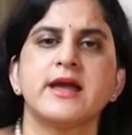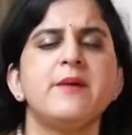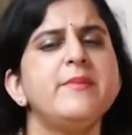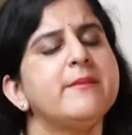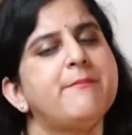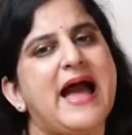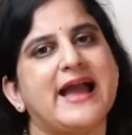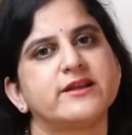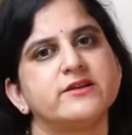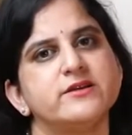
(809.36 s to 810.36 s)
Coming
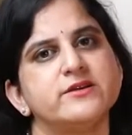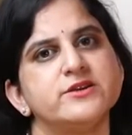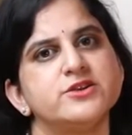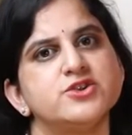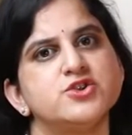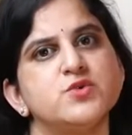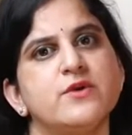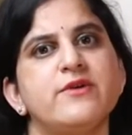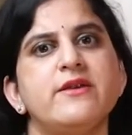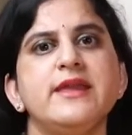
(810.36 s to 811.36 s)
back to
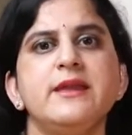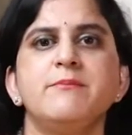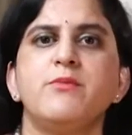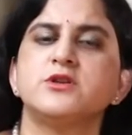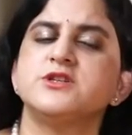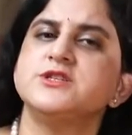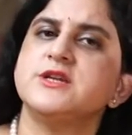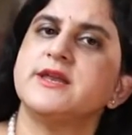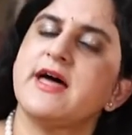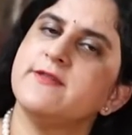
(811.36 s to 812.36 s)
a very important
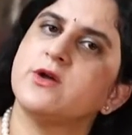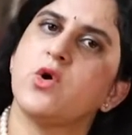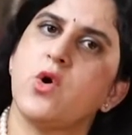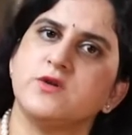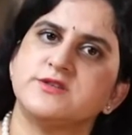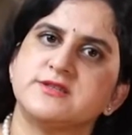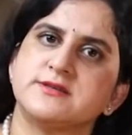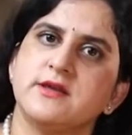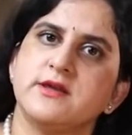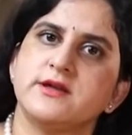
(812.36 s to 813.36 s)
another
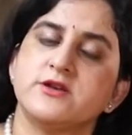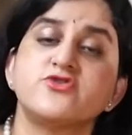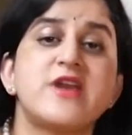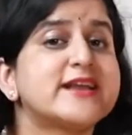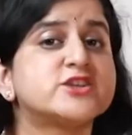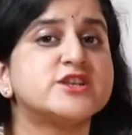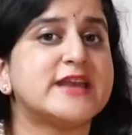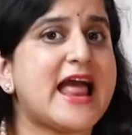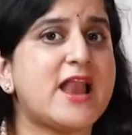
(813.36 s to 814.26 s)
cause, traction